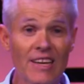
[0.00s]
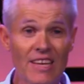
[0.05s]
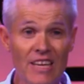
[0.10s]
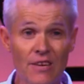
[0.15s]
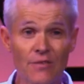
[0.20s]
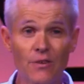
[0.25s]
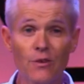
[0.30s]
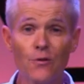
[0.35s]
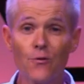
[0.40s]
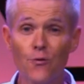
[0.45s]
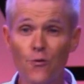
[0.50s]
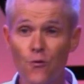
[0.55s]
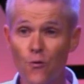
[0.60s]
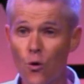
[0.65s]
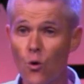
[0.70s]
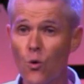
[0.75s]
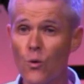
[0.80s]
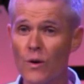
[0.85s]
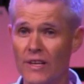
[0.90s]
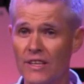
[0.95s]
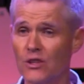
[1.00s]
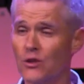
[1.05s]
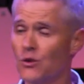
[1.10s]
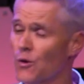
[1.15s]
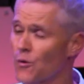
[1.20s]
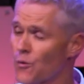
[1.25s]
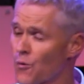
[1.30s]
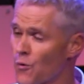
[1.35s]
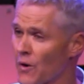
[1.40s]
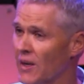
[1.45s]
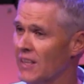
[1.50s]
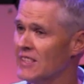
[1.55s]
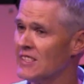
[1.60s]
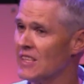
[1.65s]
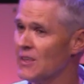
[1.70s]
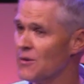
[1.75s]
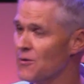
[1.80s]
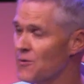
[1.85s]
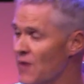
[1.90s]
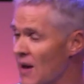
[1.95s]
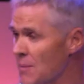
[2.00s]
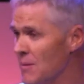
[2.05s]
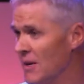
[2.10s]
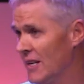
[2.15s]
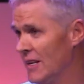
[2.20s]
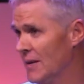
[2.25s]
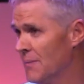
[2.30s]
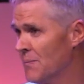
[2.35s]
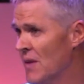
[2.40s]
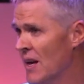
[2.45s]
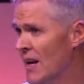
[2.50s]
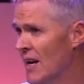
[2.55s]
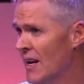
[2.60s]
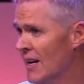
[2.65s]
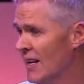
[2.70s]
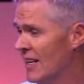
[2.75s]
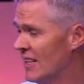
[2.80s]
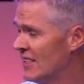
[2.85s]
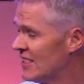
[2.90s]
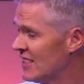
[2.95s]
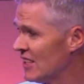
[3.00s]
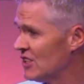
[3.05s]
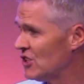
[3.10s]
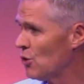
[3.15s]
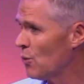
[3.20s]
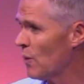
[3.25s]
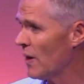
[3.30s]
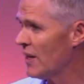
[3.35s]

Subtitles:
can even forward it to your friends and family. And in such